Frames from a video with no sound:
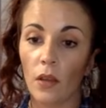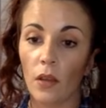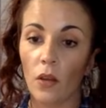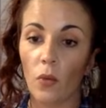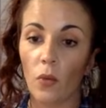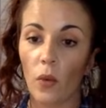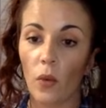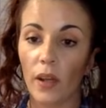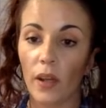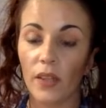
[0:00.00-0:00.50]

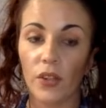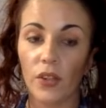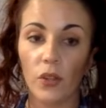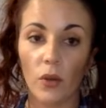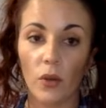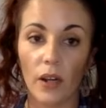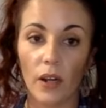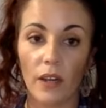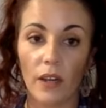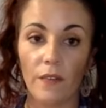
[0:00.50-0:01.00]
What is
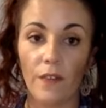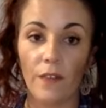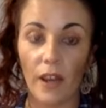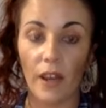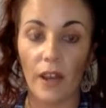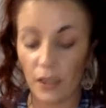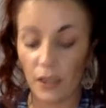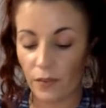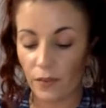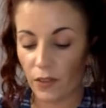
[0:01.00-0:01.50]
your
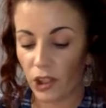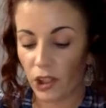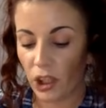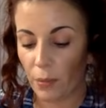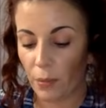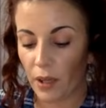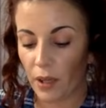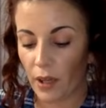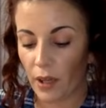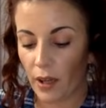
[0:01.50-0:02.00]
advice for Gemini?